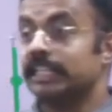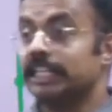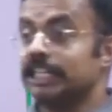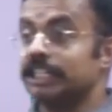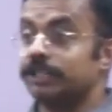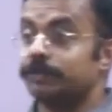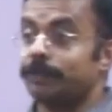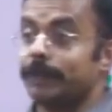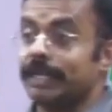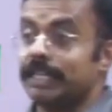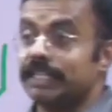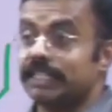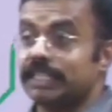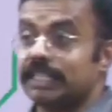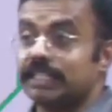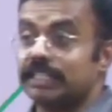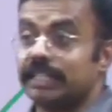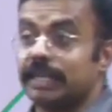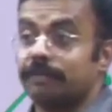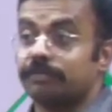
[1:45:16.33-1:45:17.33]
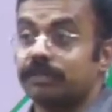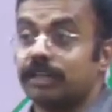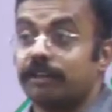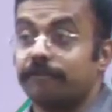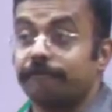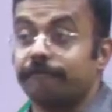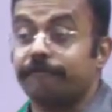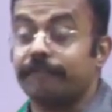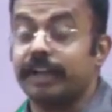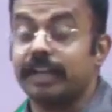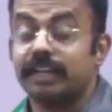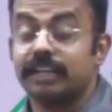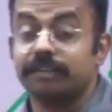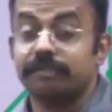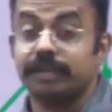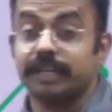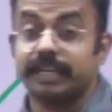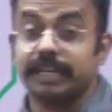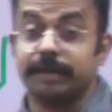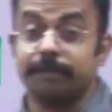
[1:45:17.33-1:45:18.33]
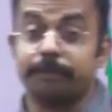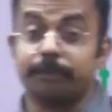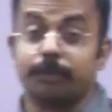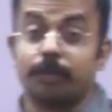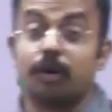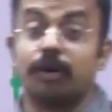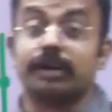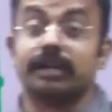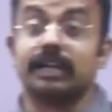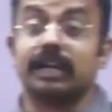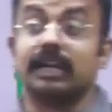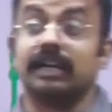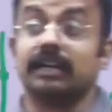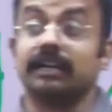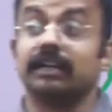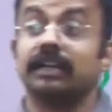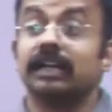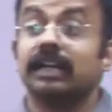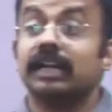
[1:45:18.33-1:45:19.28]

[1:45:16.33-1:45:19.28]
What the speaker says: These species names are very, very important.